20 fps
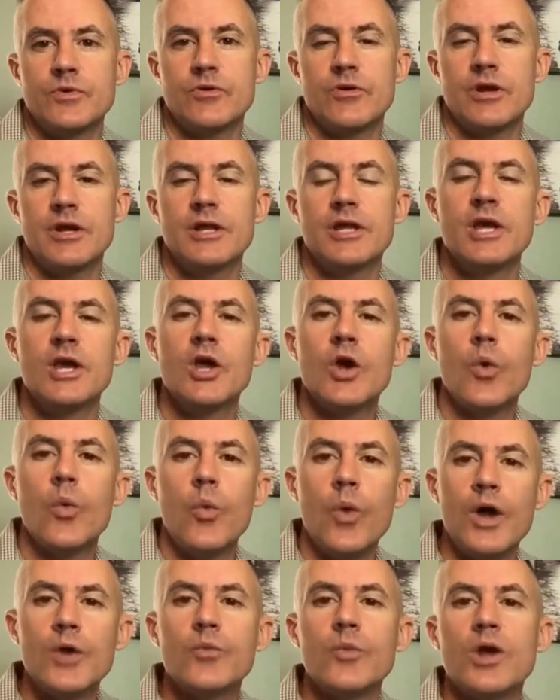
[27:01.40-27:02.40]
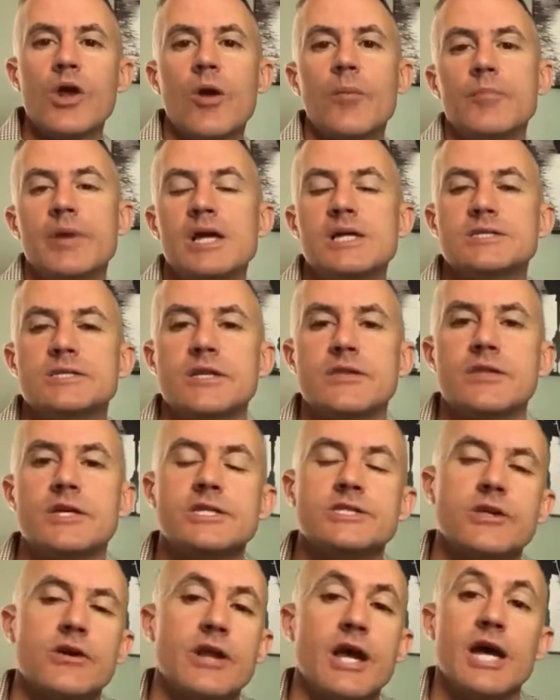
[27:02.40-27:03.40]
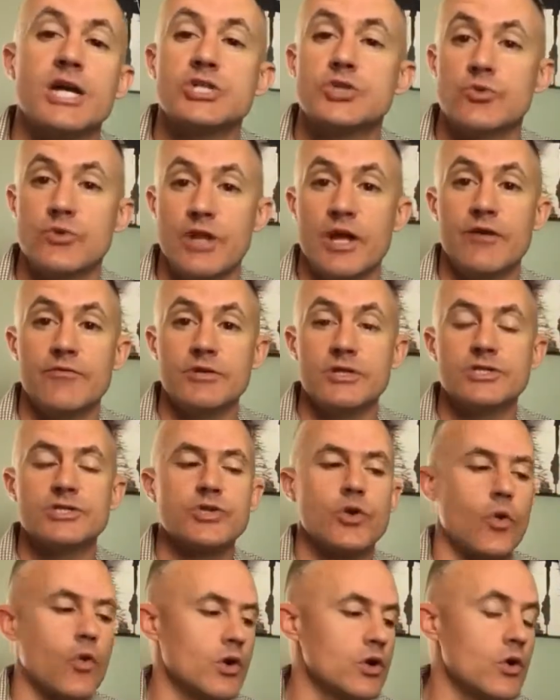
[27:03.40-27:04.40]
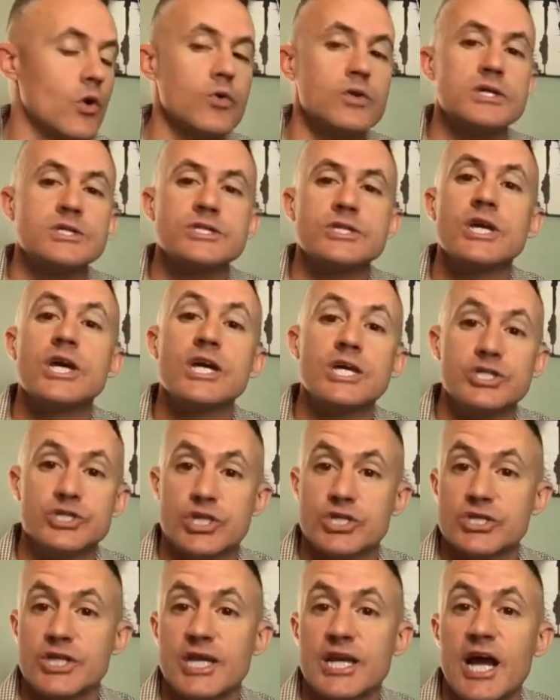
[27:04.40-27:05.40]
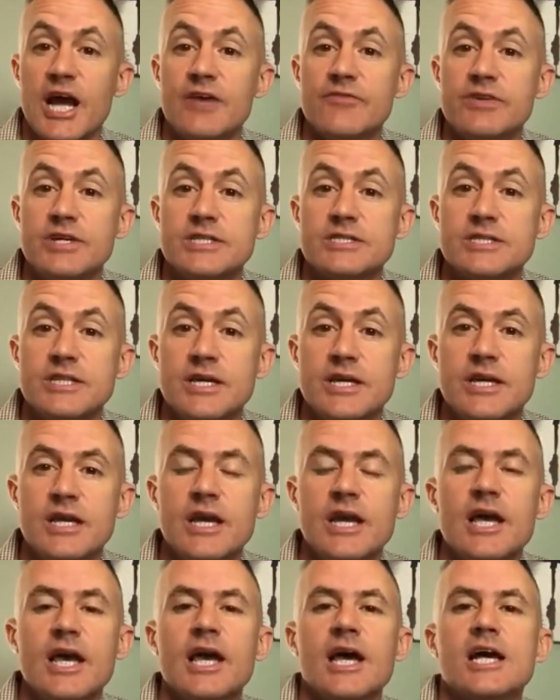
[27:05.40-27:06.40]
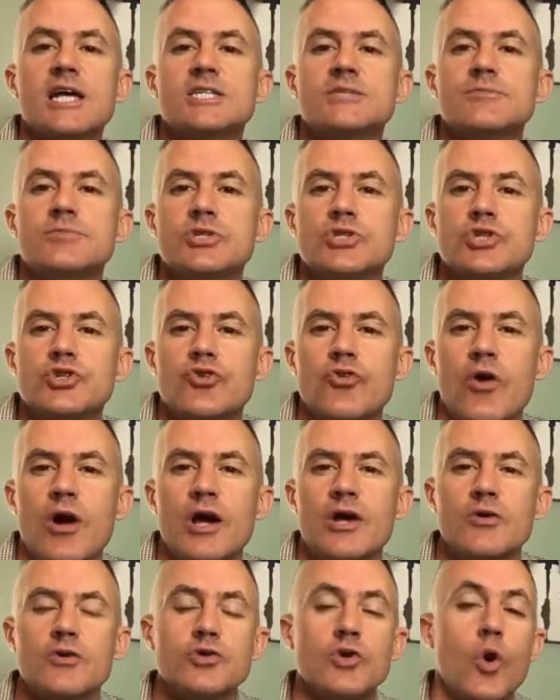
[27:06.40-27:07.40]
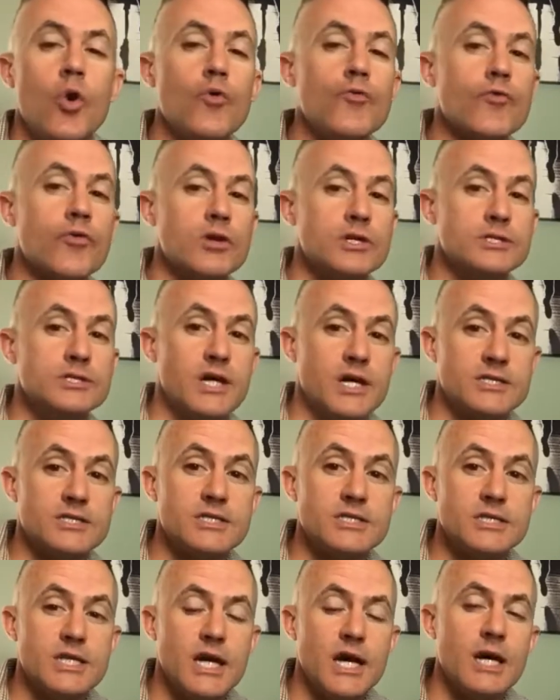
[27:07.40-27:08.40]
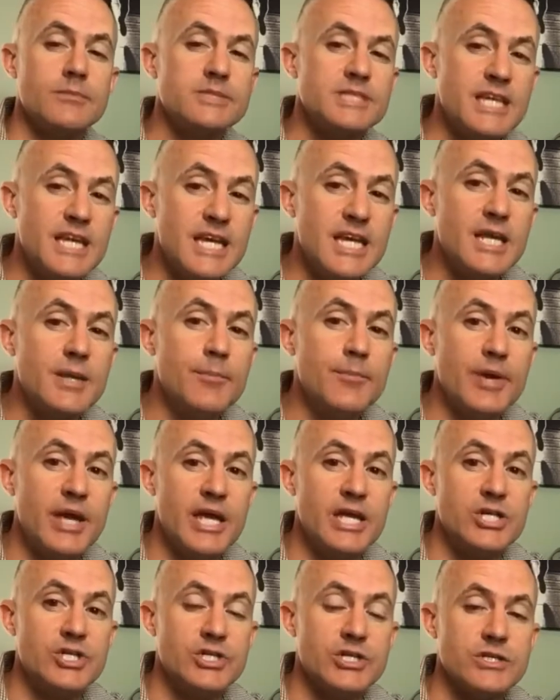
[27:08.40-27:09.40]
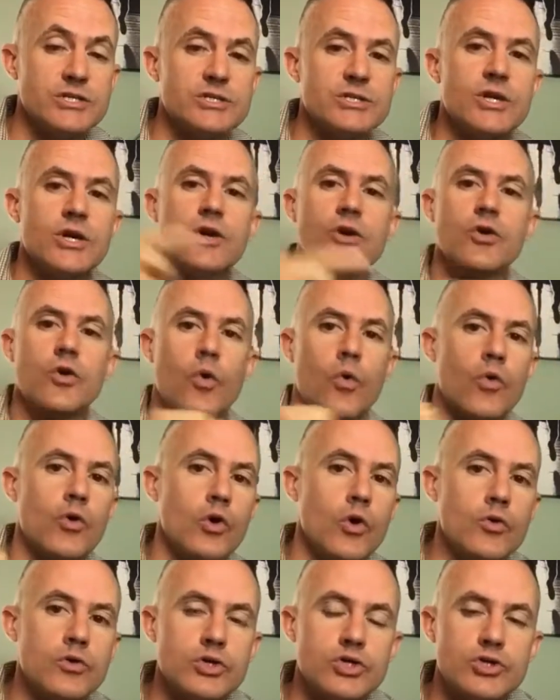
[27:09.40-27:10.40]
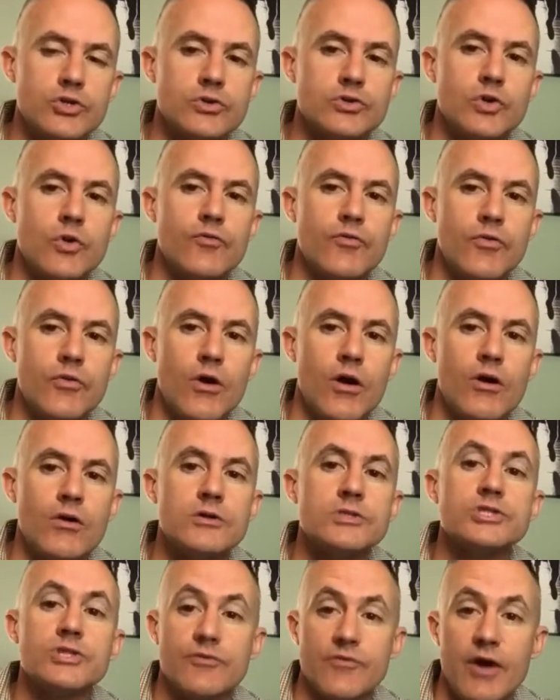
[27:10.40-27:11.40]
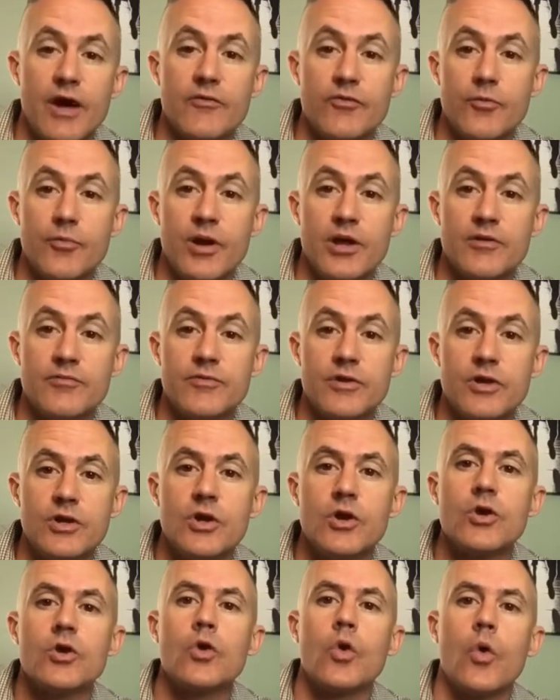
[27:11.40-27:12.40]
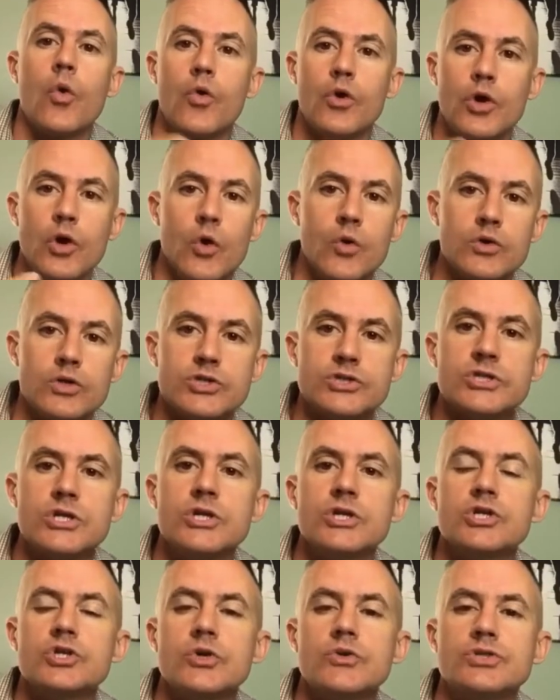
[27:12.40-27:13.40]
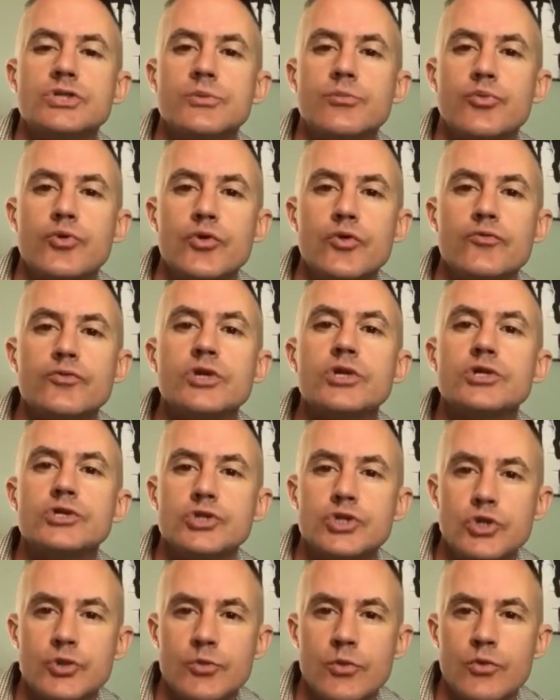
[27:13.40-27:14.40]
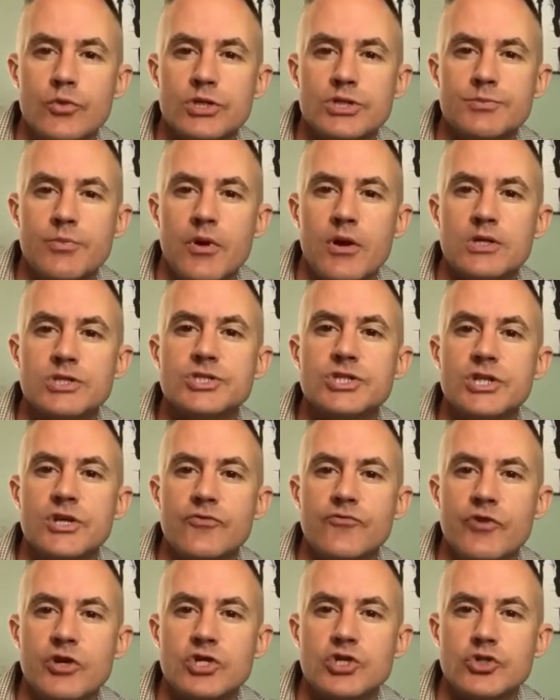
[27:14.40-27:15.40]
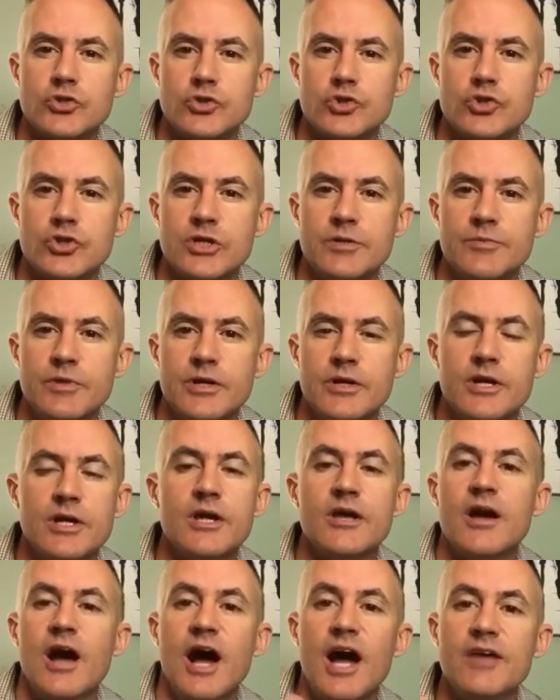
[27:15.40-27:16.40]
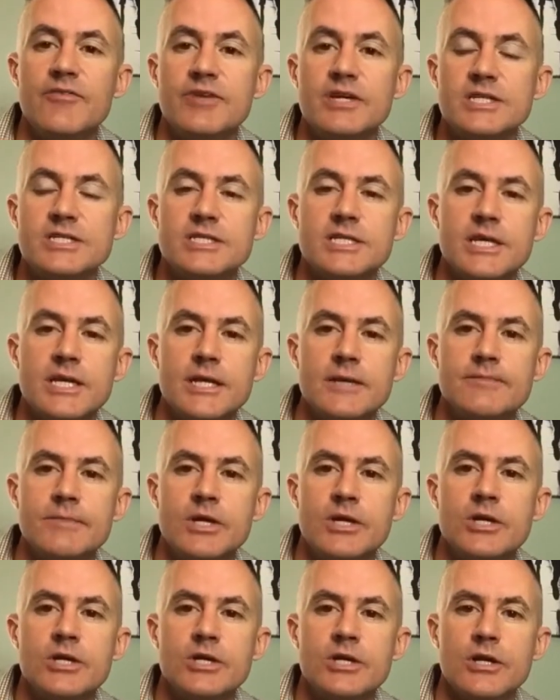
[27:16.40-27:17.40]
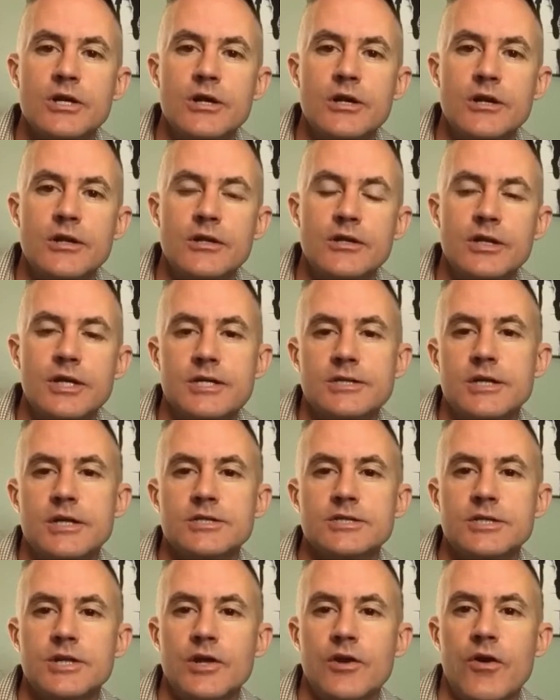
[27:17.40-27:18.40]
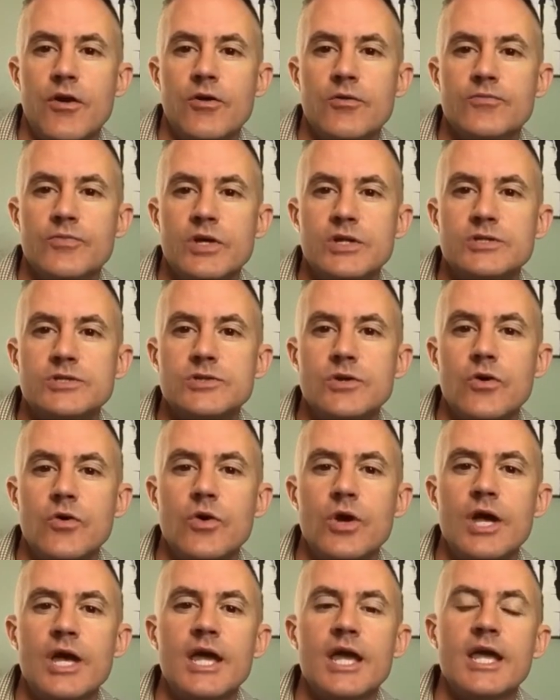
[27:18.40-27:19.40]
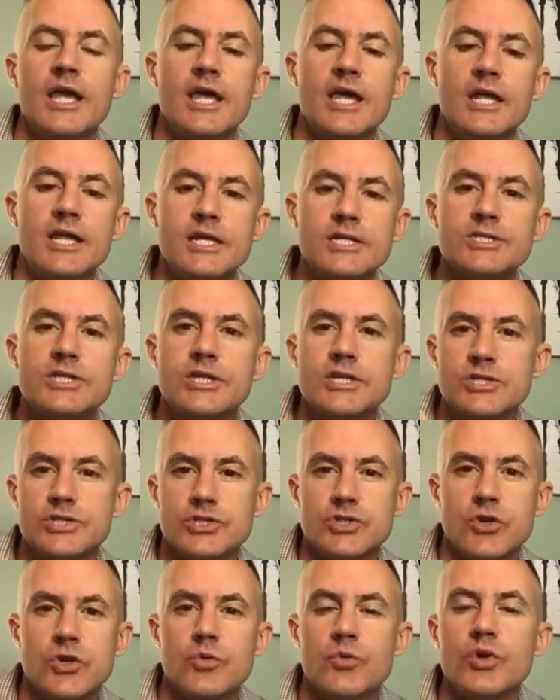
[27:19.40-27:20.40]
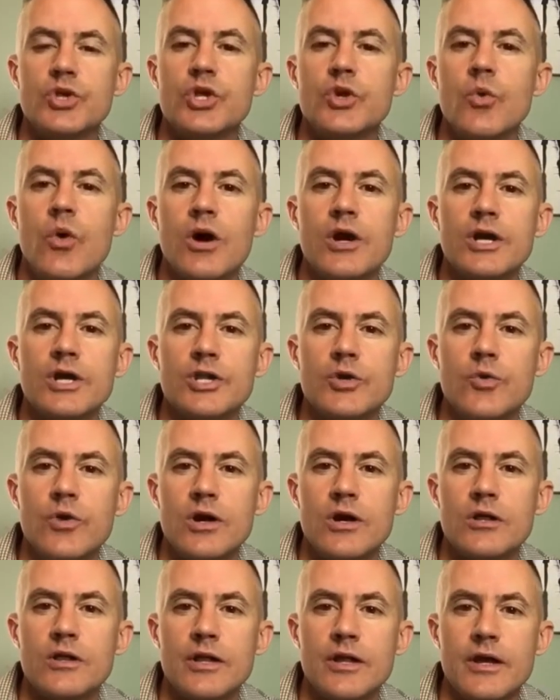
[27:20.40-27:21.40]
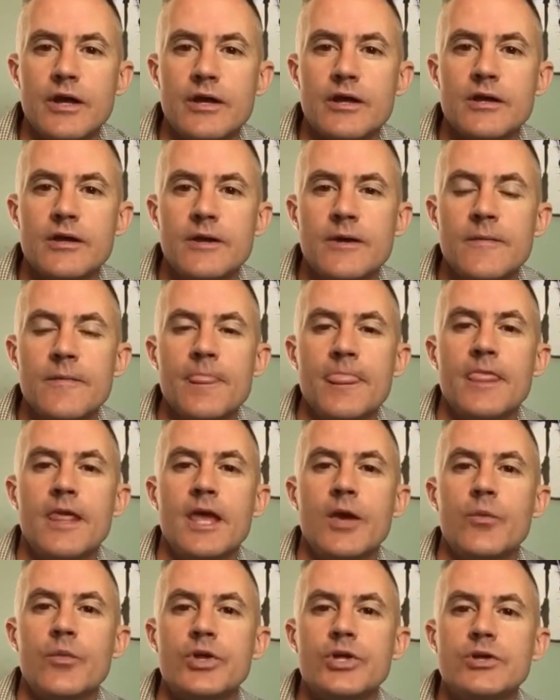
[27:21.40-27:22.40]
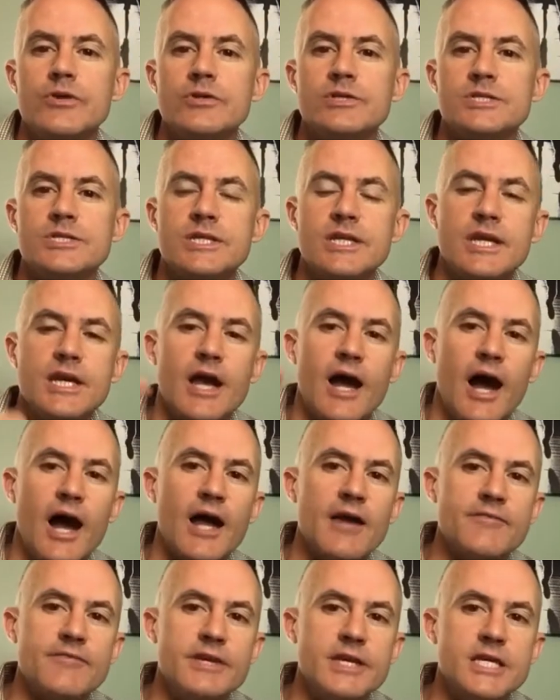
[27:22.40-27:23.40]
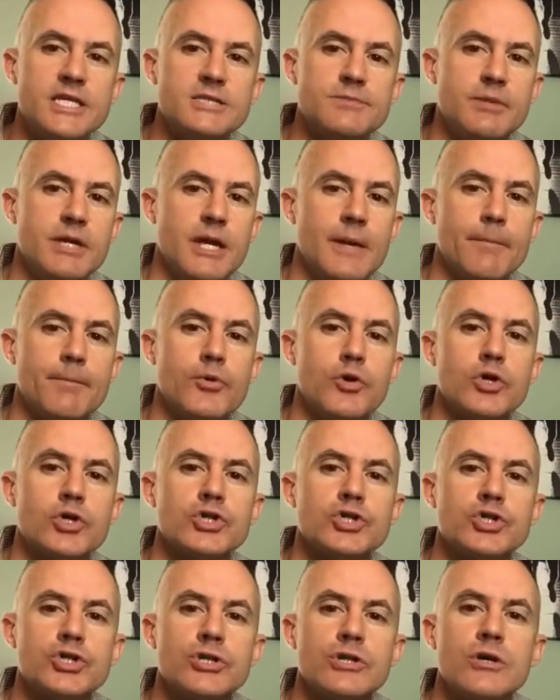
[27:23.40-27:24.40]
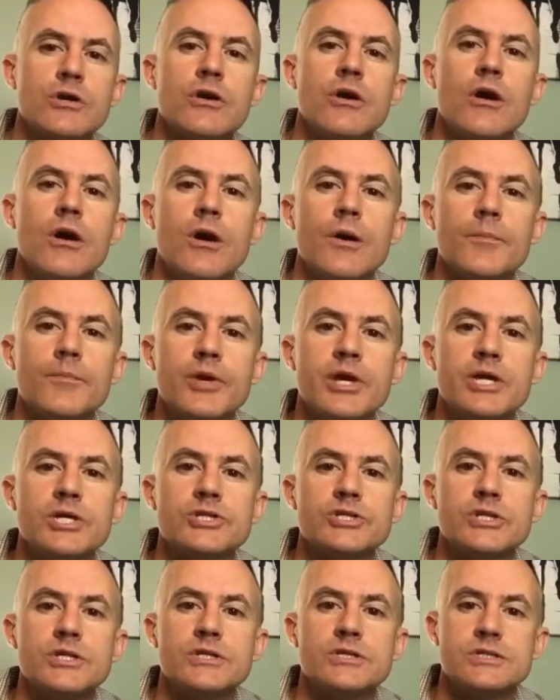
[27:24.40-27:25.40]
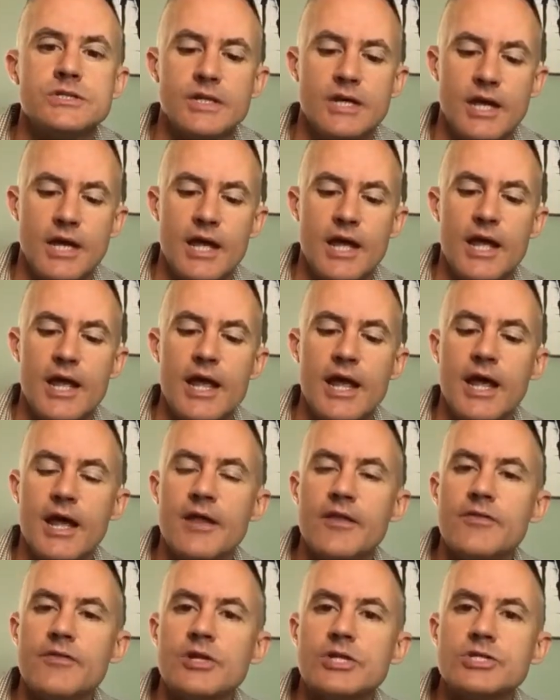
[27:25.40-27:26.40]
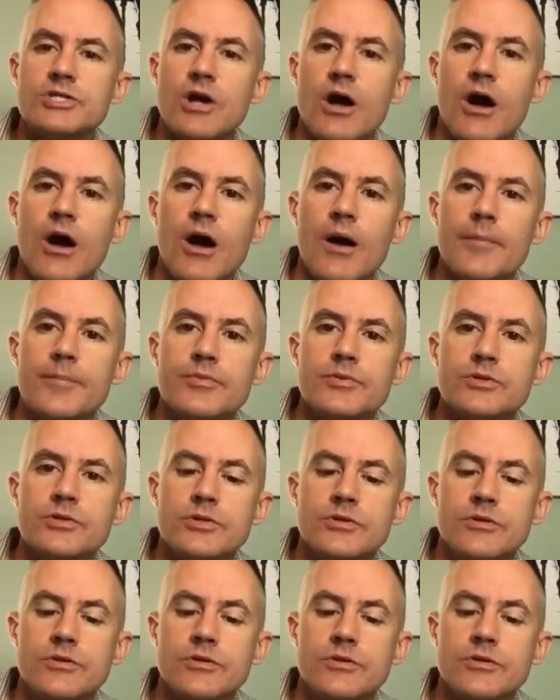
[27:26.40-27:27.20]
right. When we are basing this on actual evidence, Coriolis, just like IVC, has been trialed over a dozen times in patients. Coriolis shows overall survival benefit. Coriolis shows improved tumor response to conventional treatment. IVC, it doesn't at all. And so it is a concern when you walk into a clinic and when you see IVs being pushed on patients, and the top